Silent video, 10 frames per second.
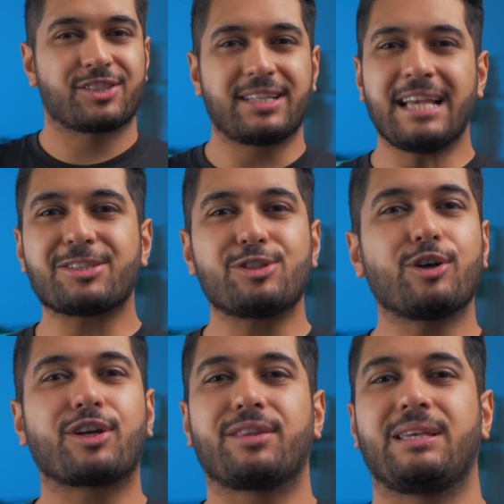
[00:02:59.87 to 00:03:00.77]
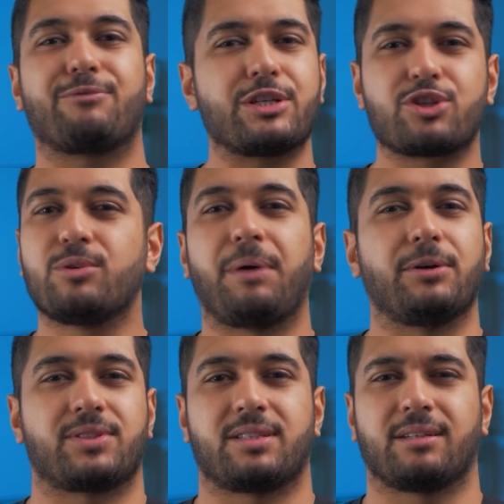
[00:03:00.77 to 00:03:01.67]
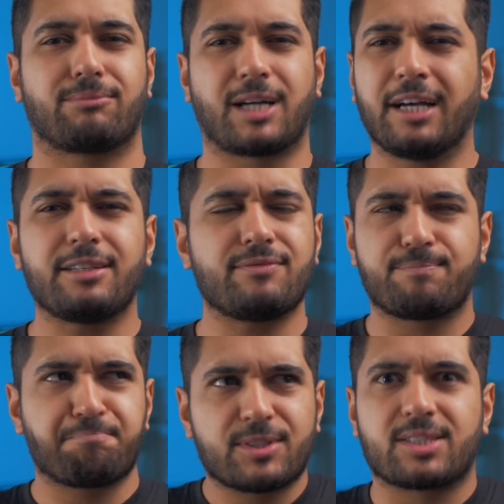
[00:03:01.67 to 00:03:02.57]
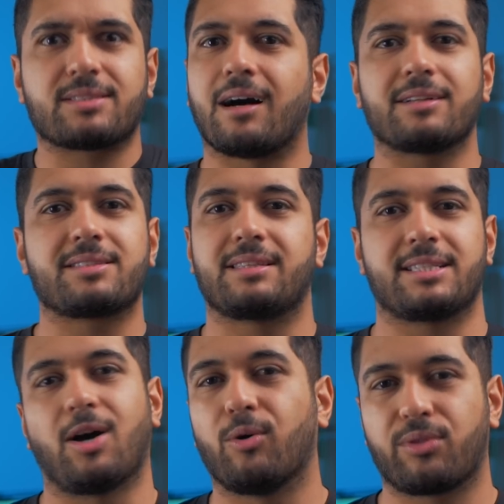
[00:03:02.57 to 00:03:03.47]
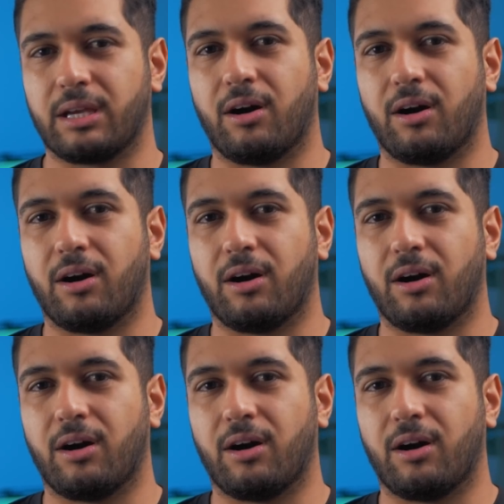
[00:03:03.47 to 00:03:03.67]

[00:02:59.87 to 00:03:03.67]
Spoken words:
So let's look at the original post that kind of started this whole thing